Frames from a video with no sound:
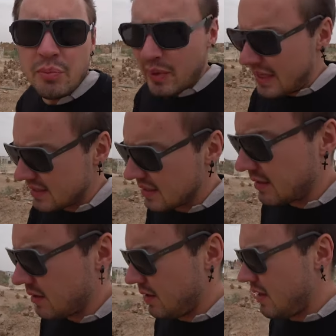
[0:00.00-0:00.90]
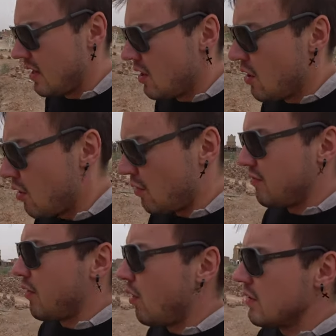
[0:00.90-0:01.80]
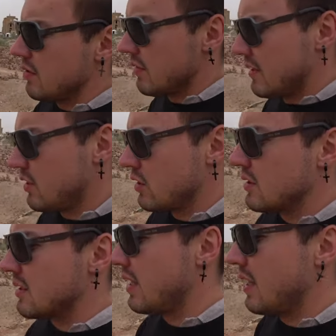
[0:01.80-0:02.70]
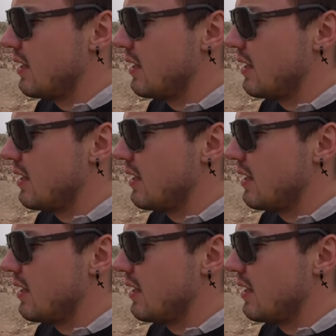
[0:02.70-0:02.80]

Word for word: place and of all the religions.